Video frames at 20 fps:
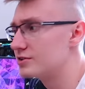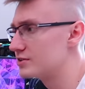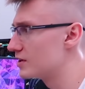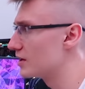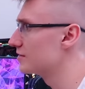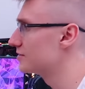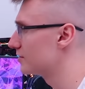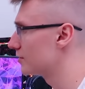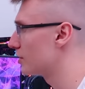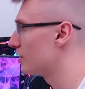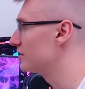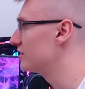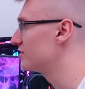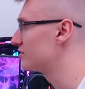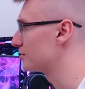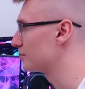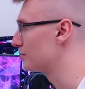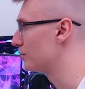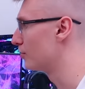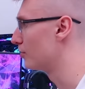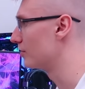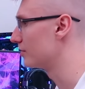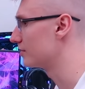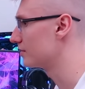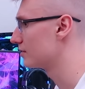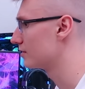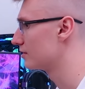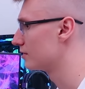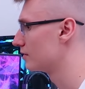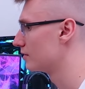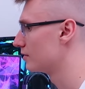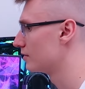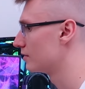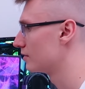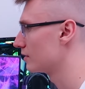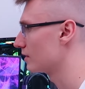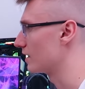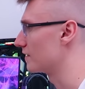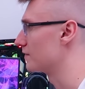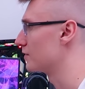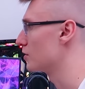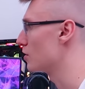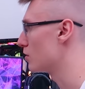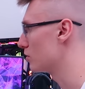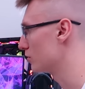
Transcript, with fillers: does it only support like the